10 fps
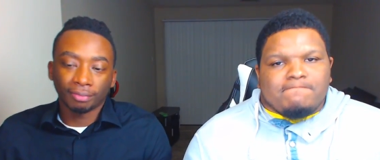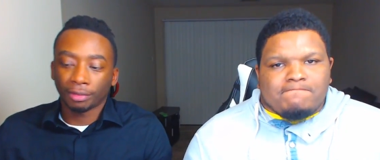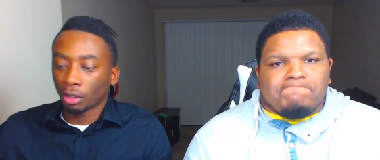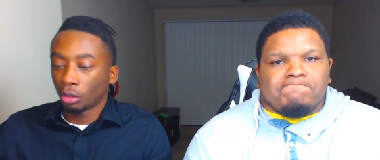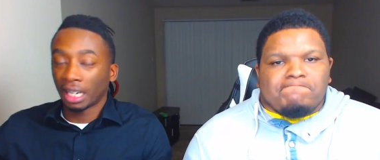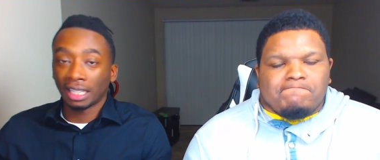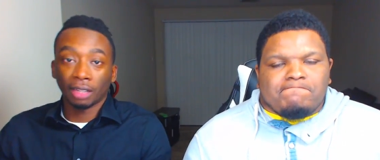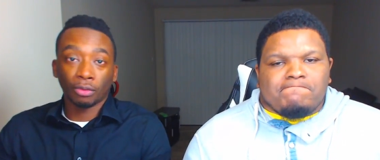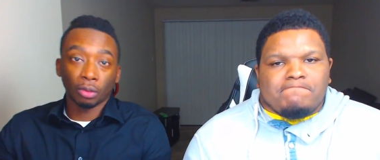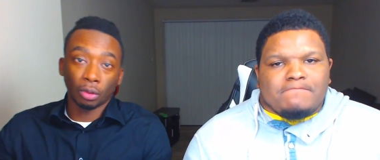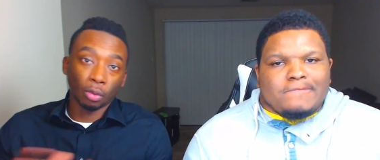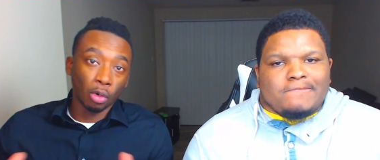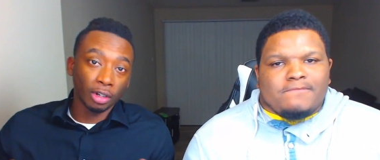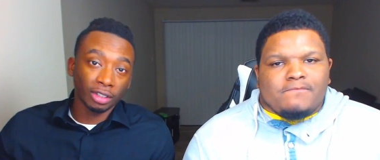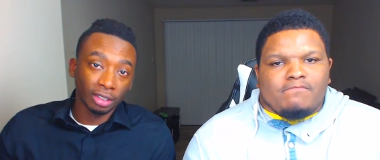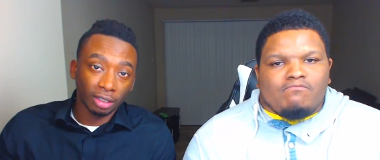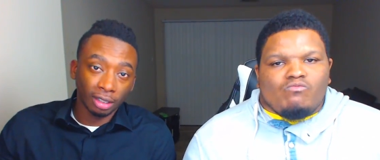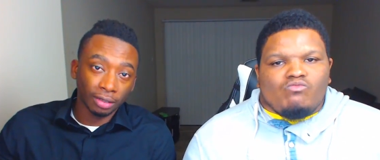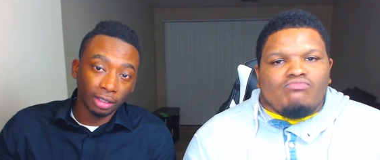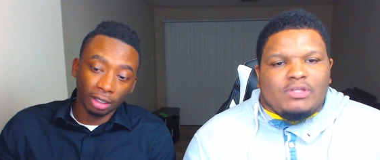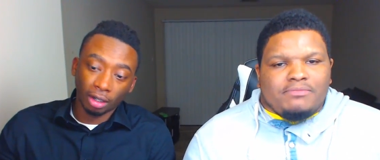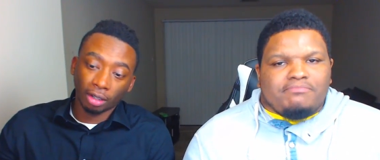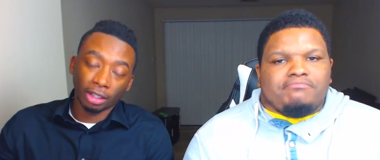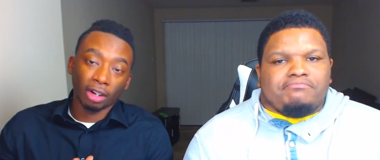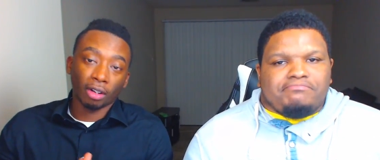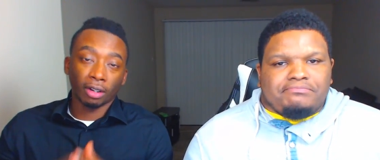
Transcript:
Speaker 1: create different rewards and stuff that, yep. that are